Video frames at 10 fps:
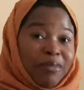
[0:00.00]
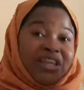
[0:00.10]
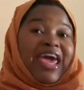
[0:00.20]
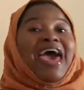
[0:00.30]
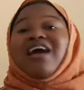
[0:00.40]
But
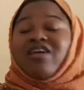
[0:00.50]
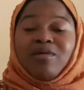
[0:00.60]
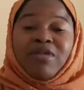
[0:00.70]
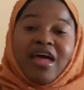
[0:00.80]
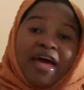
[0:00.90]
the hair
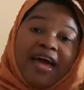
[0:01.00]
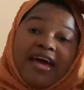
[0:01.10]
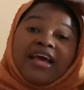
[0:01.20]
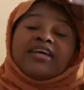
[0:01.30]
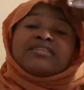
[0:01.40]
cream
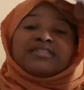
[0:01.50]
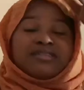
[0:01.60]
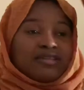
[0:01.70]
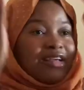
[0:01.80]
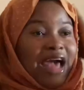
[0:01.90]
is
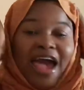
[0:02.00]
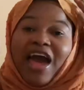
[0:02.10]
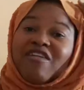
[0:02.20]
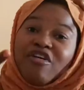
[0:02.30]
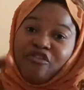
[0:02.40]
I
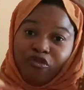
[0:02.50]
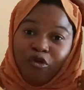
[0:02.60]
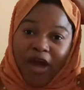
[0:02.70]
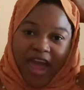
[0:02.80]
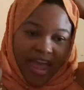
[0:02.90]
have a
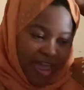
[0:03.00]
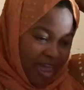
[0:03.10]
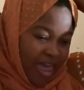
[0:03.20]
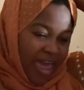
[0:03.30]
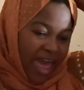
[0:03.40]
full hair
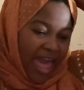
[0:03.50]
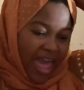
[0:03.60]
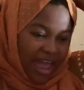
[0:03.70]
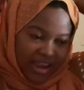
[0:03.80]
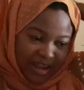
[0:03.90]

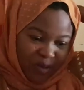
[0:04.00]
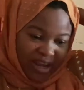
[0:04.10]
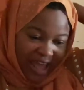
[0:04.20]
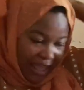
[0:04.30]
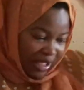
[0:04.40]
and when
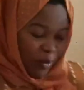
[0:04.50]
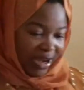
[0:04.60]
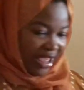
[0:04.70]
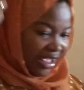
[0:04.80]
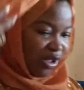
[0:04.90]
I
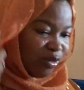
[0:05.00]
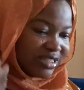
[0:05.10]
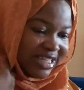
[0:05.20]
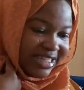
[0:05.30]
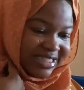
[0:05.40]
when I
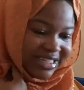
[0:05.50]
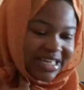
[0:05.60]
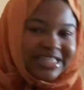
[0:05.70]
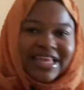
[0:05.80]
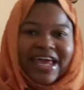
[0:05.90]
use it,
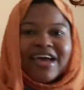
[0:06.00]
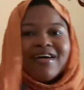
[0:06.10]
it's like